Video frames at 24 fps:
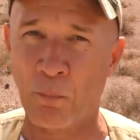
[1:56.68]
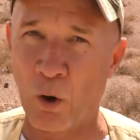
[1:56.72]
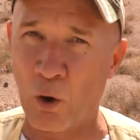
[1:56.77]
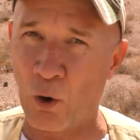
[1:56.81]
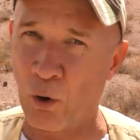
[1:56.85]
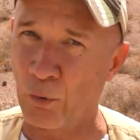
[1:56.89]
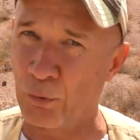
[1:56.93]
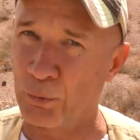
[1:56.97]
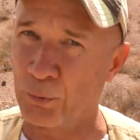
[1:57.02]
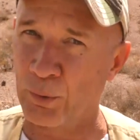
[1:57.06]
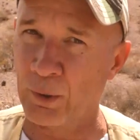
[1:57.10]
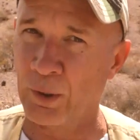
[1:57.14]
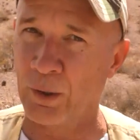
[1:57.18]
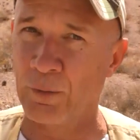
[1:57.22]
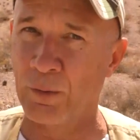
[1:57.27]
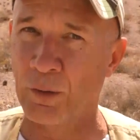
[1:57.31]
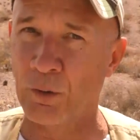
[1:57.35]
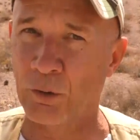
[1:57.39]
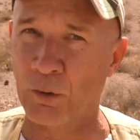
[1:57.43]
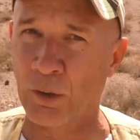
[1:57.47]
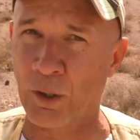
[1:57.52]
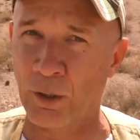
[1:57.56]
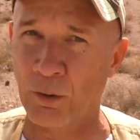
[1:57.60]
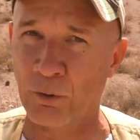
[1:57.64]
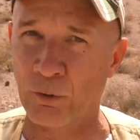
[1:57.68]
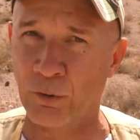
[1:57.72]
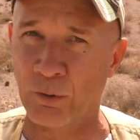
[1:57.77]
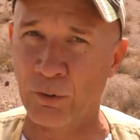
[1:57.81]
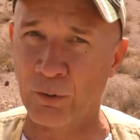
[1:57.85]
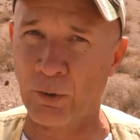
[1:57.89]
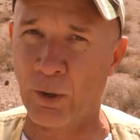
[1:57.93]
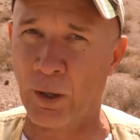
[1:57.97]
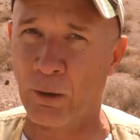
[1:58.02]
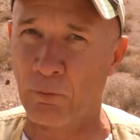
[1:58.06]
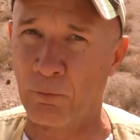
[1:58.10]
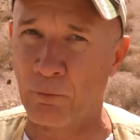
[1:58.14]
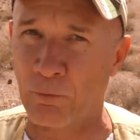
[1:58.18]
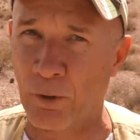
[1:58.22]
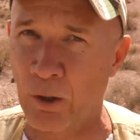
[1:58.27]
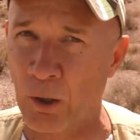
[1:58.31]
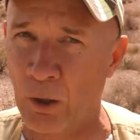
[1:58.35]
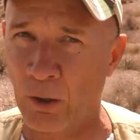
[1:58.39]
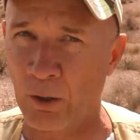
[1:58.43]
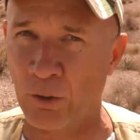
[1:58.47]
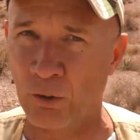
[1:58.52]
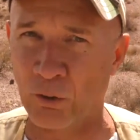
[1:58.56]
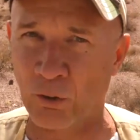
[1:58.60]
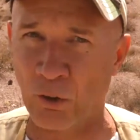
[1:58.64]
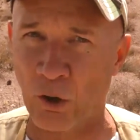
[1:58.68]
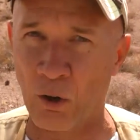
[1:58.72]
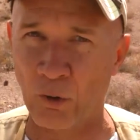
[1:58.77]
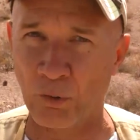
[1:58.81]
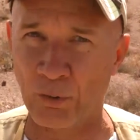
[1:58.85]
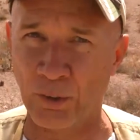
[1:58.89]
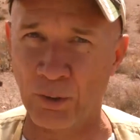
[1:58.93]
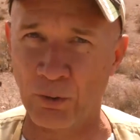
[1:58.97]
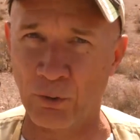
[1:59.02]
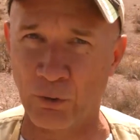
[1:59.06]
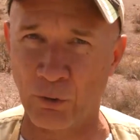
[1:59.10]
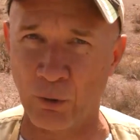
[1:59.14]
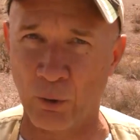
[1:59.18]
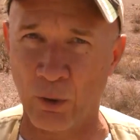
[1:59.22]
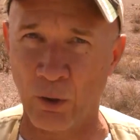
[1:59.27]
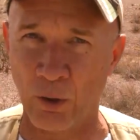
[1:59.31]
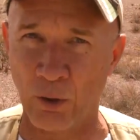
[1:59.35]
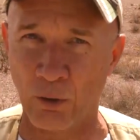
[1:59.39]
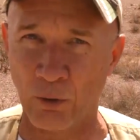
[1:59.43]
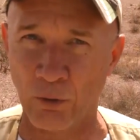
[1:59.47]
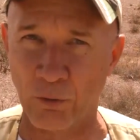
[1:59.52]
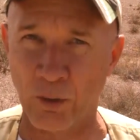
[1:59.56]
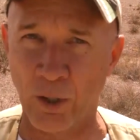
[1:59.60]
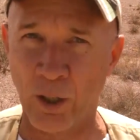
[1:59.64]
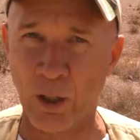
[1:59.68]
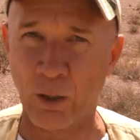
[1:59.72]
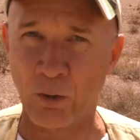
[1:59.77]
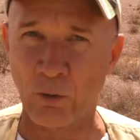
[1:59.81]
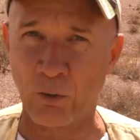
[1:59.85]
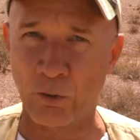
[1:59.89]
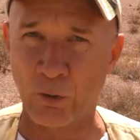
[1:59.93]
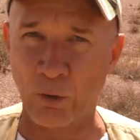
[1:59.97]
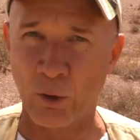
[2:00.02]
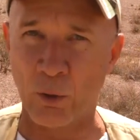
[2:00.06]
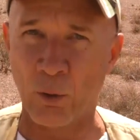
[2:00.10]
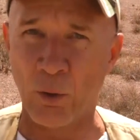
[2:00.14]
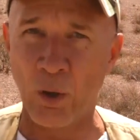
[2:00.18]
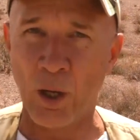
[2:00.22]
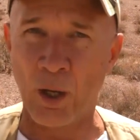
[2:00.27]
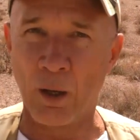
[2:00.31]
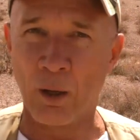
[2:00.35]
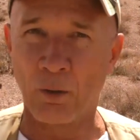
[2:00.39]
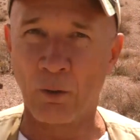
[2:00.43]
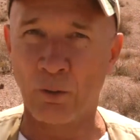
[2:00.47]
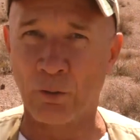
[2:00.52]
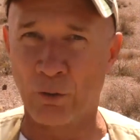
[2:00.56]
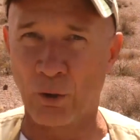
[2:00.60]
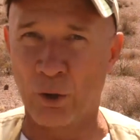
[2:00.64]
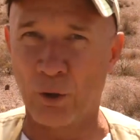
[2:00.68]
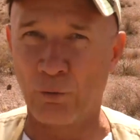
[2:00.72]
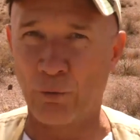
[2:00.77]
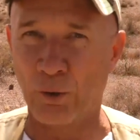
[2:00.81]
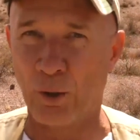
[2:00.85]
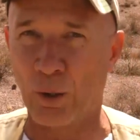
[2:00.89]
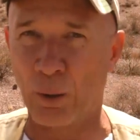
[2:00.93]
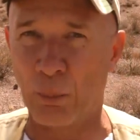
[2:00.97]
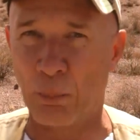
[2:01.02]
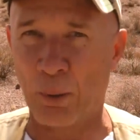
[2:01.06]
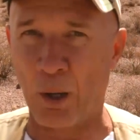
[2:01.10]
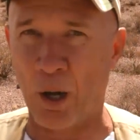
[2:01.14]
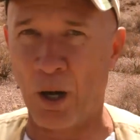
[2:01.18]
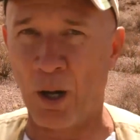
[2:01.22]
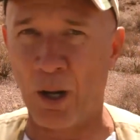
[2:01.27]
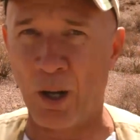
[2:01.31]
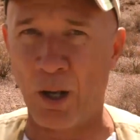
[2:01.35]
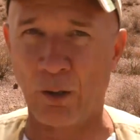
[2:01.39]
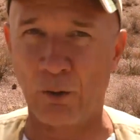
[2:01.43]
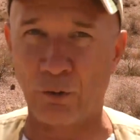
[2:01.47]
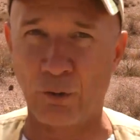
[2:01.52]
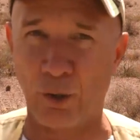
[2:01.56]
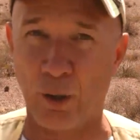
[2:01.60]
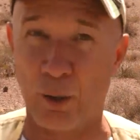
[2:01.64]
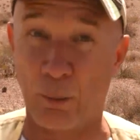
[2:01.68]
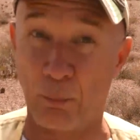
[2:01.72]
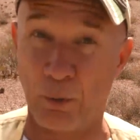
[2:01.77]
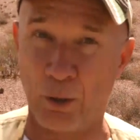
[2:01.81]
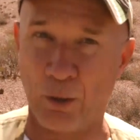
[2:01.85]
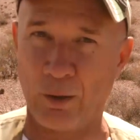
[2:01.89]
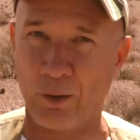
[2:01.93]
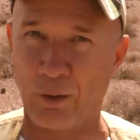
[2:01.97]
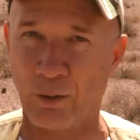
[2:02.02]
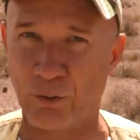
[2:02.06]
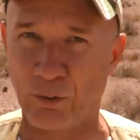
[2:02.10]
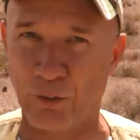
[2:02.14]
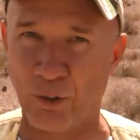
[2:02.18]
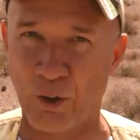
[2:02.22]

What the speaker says: all 3 of these countries have very salty soils. So sulfate of potash, not being a